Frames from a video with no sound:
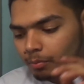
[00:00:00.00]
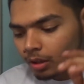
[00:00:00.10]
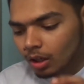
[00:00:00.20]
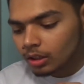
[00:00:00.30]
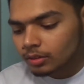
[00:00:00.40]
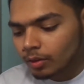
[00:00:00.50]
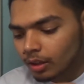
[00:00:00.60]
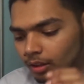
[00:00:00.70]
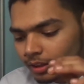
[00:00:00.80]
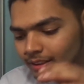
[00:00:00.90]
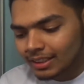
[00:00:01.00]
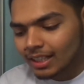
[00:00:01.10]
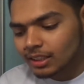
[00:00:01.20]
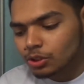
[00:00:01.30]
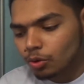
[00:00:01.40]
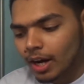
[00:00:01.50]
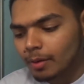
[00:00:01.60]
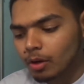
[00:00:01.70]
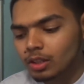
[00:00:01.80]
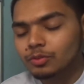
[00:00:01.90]
Because the strength is
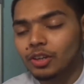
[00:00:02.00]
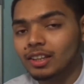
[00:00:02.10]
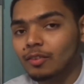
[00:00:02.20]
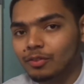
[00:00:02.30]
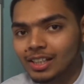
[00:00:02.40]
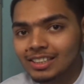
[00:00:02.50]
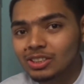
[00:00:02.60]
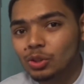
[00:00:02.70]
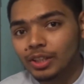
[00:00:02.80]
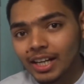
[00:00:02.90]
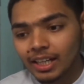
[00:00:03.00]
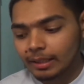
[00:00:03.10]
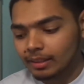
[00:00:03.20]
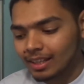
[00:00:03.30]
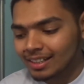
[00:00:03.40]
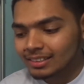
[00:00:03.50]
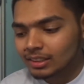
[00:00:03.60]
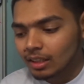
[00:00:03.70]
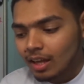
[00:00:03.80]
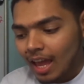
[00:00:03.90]
required because when the wheel is rotating, there
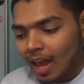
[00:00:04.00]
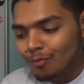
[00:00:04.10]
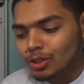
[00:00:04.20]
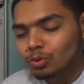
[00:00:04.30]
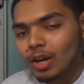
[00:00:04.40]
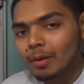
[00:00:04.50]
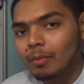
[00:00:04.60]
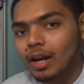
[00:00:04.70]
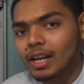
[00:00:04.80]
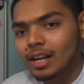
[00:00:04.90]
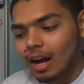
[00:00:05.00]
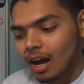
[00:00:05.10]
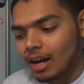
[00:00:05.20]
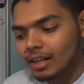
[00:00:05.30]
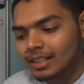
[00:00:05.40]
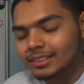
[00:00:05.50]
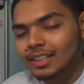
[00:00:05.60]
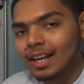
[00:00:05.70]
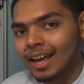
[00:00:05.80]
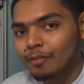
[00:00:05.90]
is mv square by r
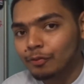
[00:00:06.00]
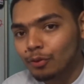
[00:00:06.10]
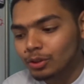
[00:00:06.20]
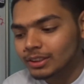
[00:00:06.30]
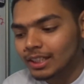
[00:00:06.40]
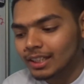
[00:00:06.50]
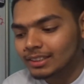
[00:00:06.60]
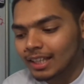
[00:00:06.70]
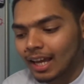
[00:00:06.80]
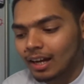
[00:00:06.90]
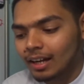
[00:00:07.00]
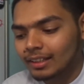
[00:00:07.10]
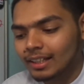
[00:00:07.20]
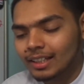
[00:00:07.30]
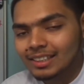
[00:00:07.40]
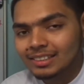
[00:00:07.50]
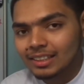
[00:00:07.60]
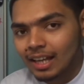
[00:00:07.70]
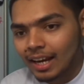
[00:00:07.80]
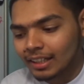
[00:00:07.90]
is the force that is
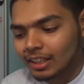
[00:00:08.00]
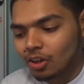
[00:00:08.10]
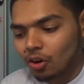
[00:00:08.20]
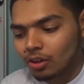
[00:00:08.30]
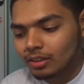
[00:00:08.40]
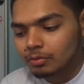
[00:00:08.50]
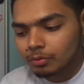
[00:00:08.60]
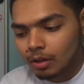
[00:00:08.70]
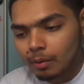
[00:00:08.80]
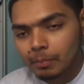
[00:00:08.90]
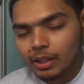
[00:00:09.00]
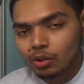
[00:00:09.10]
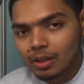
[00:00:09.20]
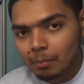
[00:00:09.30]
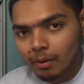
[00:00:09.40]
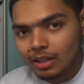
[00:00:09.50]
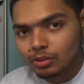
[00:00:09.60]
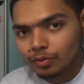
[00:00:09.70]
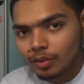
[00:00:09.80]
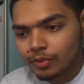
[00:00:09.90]
acting on a particular
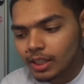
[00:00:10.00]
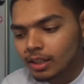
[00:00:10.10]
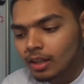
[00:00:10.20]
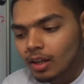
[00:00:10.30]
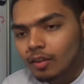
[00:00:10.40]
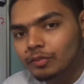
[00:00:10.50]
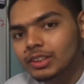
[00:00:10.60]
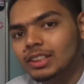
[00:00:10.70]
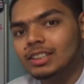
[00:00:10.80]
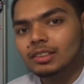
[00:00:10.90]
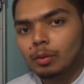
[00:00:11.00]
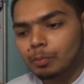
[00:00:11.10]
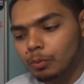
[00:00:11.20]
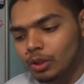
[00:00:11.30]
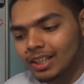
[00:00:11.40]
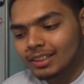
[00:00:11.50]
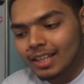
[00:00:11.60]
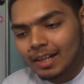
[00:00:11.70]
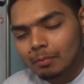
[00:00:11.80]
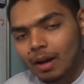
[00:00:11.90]
mass of the wheel, which is pulling
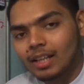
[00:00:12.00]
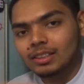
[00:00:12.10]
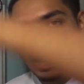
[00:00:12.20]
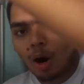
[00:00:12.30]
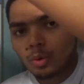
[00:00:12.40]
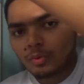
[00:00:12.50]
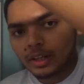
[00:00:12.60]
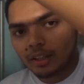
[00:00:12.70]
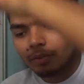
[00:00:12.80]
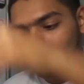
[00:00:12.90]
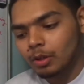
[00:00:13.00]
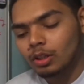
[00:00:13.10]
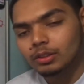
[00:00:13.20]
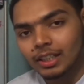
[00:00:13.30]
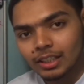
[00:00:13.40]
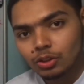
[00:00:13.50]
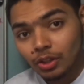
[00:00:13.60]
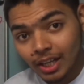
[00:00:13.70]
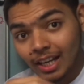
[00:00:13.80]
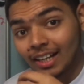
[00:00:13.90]
that mass outward because it is
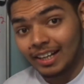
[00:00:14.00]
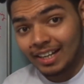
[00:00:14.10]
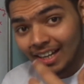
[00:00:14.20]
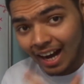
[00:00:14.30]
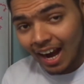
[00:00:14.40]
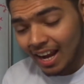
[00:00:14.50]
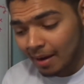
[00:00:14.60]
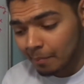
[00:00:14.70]
rotating at really high